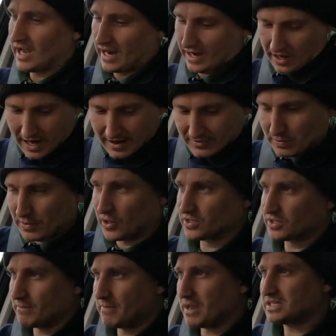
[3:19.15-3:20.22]
And I have to be
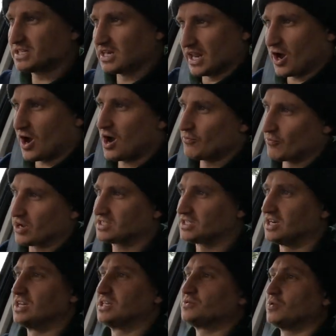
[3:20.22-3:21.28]
honest, I'm missing the
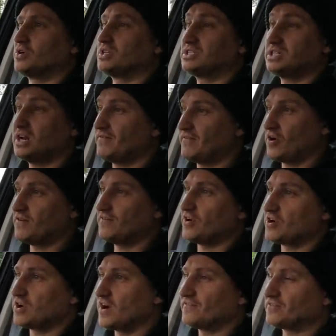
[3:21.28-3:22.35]
armrest in this one. It's still a very,
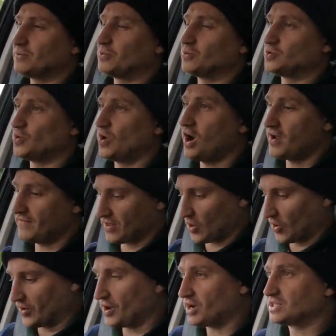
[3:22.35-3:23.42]
very comfortable drive. They've
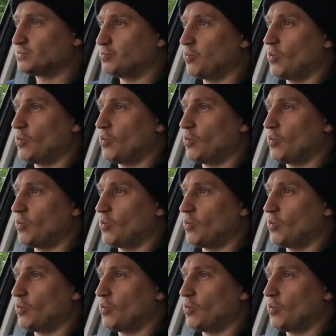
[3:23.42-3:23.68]
got nice